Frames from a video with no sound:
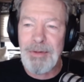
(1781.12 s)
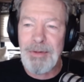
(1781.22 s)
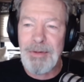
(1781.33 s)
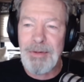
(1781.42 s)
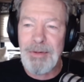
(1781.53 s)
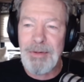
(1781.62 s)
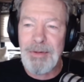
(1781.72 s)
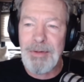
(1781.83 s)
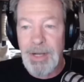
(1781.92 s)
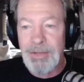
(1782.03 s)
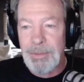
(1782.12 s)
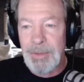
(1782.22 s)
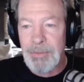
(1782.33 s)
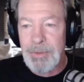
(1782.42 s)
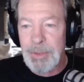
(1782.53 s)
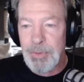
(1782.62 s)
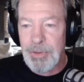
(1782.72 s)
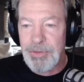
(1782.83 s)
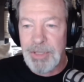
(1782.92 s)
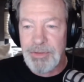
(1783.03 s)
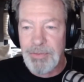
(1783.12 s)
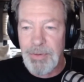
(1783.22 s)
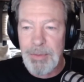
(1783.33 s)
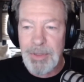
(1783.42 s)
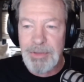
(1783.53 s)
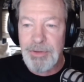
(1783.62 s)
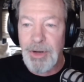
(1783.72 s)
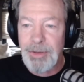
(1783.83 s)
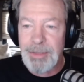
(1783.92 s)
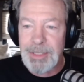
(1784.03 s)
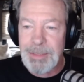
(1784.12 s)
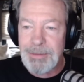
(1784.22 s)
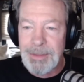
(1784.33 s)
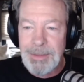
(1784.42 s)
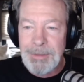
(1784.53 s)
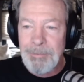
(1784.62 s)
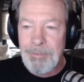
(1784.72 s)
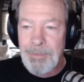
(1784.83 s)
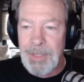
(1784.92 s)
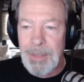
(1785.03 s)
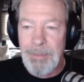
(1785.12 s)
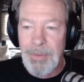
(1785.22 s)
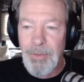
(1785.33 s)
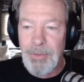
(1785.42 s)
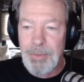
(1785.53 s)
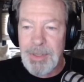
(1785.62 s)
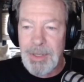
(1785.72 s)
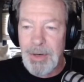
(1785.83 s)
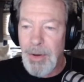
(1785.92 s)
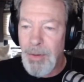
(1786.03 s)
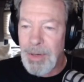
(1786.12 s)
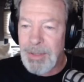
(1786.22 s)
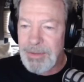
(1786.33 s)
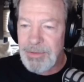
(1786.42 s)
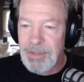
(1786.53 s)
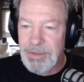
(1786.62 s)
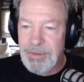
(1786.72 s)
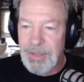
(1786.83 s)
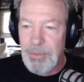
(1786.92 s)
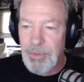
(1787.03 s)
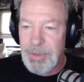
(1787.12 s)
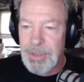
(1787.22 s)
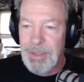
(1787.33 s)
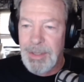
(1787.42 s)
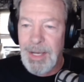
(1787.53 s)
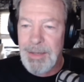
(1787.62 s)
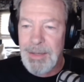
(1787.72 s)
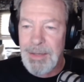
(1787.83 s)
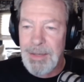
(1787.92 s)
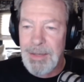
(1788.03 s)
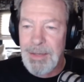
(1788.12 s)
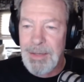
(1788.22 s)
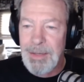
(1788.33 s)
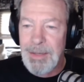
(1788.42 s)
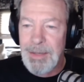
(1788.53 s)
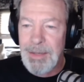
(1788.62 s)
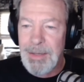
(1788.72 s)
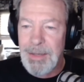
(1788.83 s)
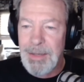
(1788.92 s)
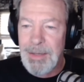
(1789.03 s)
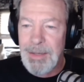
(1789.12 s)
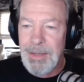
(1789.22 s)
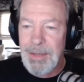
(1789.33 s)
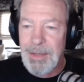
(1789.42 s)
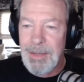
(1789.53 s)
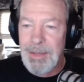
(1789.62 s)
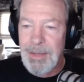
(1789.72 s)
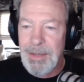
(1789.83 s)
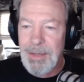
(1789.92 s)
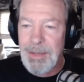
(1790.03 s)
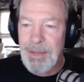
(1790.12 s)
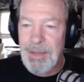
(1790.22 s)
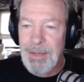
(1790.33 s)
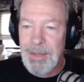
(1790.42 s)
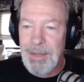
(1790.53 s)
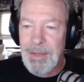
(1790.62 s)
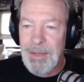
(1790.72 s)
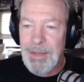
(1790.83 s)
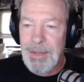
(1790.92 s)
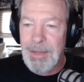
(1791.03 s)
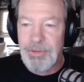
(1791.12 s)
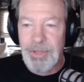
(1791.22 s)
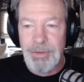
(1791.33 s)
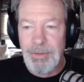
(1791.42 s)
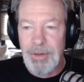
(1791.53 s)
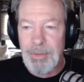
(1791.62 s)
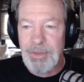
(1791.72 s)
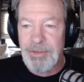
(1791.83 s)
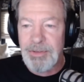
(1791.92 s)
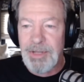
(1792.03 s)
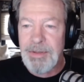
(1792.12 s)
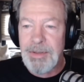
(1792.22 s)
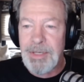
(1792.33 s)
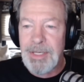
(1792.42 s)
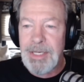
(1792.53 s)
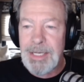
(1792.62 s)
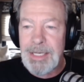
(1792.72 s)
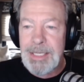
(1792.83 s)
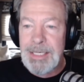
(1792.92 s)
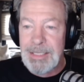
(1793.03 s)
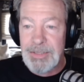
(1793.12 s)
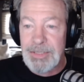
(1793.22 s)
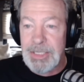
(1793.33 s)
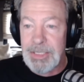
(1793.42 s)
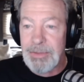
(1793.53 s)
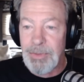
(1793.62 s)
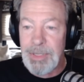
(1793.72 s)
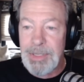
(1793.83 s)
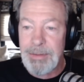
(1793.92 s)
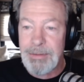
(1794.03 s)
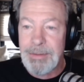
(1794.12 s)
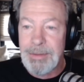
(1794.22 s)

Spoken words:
you guys are awesome. I really appreciate you very much. Darlene, yep, always being there. Oh, I didn't see this name. Maria. Hi, Maria. Glad you're here with us. Appreciate you very much. Stephanie is here. Wow.